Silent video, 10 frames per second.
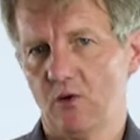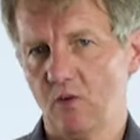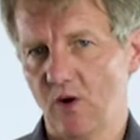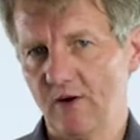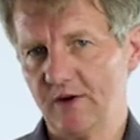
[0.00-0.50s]

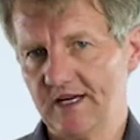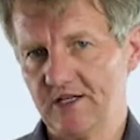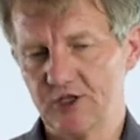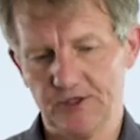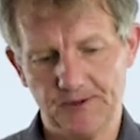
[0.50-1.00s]
where we need
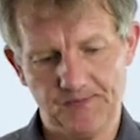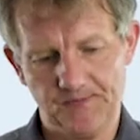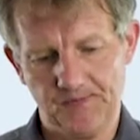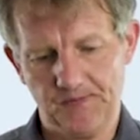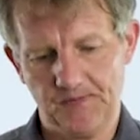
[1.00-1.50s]
to.
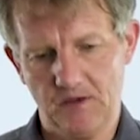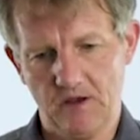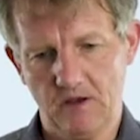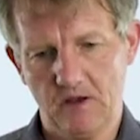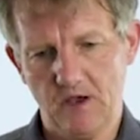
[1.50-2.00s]

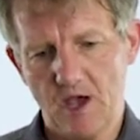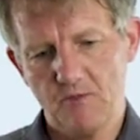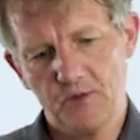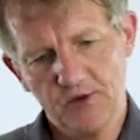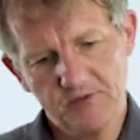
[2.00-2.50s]

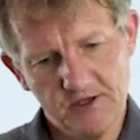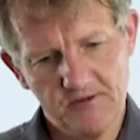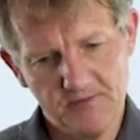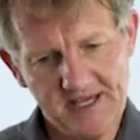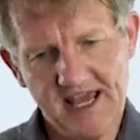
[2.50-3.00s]
But with my
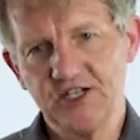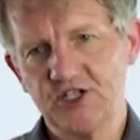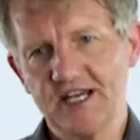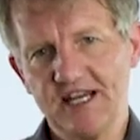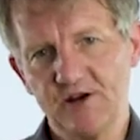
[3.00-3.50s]

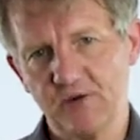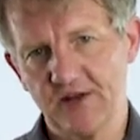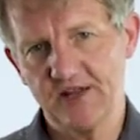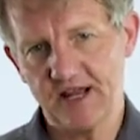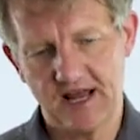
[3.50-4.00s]
PhD and
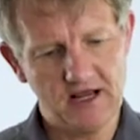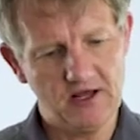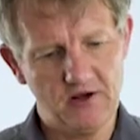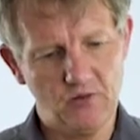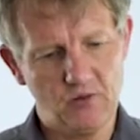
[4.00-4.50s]
with
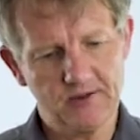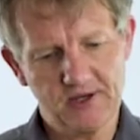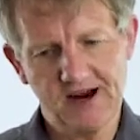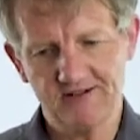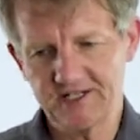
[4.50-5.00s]
what I'm
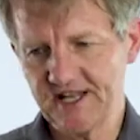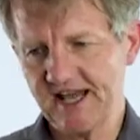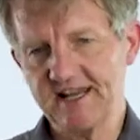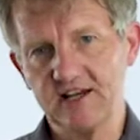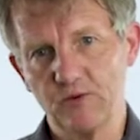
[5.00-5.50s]
currently
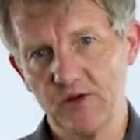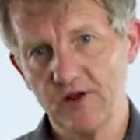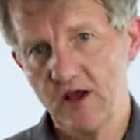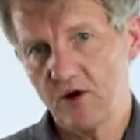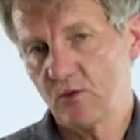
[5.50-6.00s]
studying and
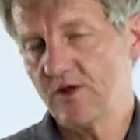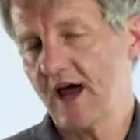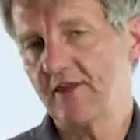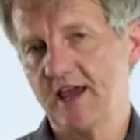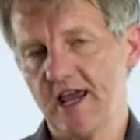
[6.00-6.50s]
with
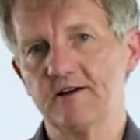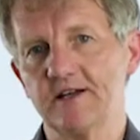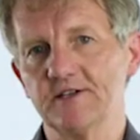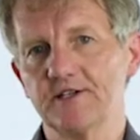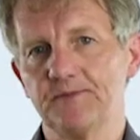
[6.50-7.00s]
other
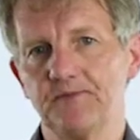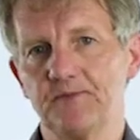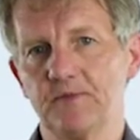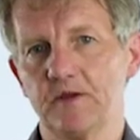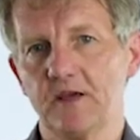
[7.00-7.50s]
areas,
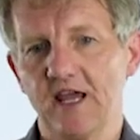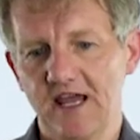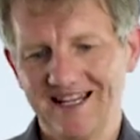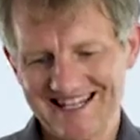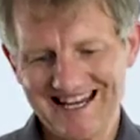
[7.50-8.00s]

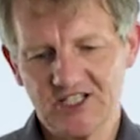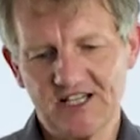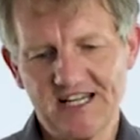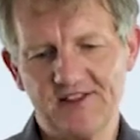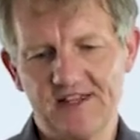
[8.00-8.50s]
it's
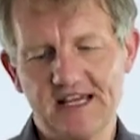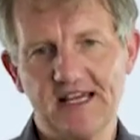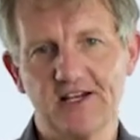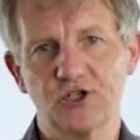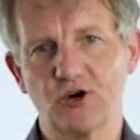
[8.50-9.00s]
actually in the
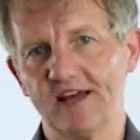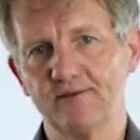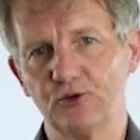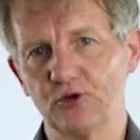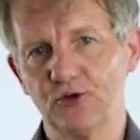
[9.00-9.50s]

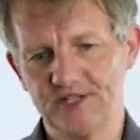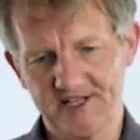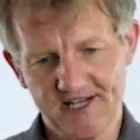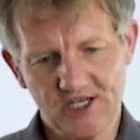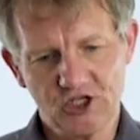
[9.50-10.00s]
tradable goods.
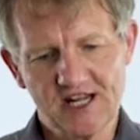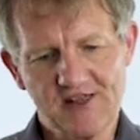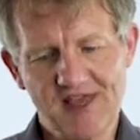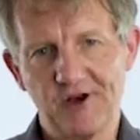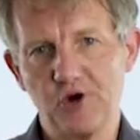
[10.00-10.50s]
It's actually in
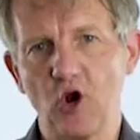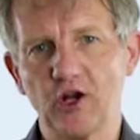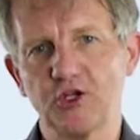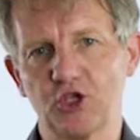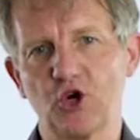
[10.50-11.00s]
that
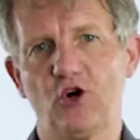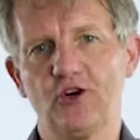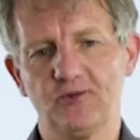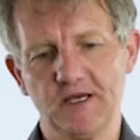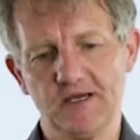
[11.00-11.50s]
knowledge
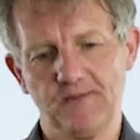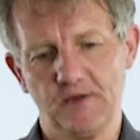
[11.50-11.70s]
economy